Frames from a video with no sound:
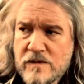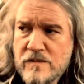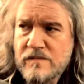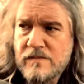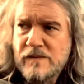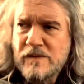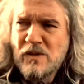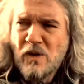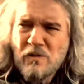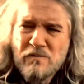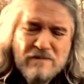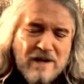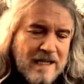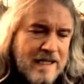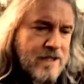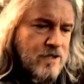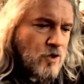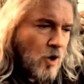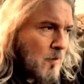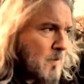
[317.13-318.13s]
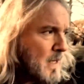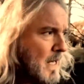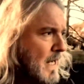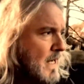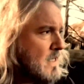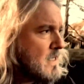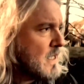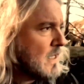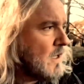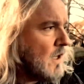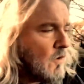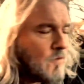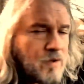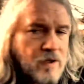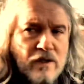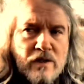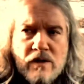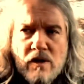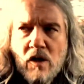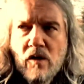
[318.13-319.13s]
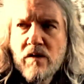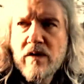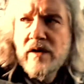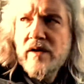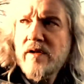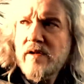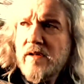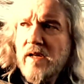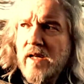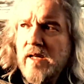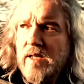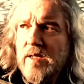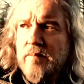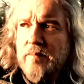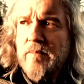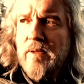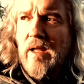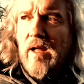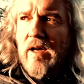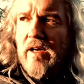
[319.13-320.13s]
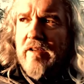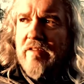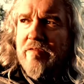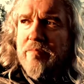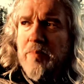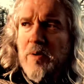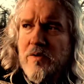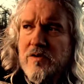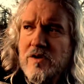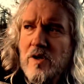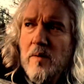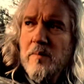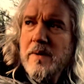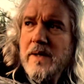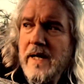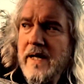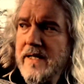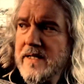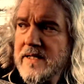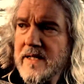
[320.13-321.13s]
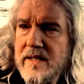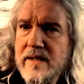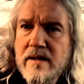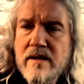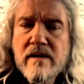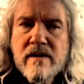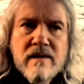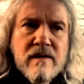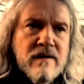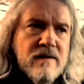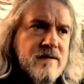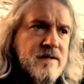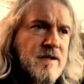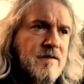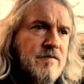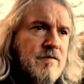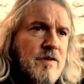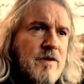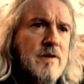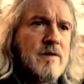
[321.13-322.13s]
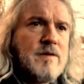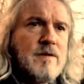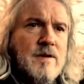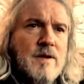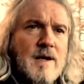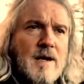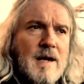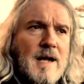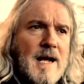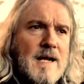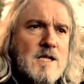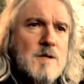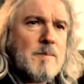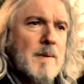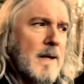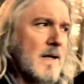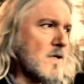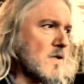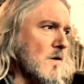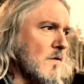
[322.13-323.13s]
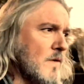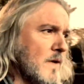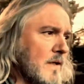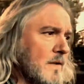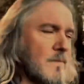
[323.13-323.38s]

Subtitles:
not really dominating other life, but dominating different aspects of it.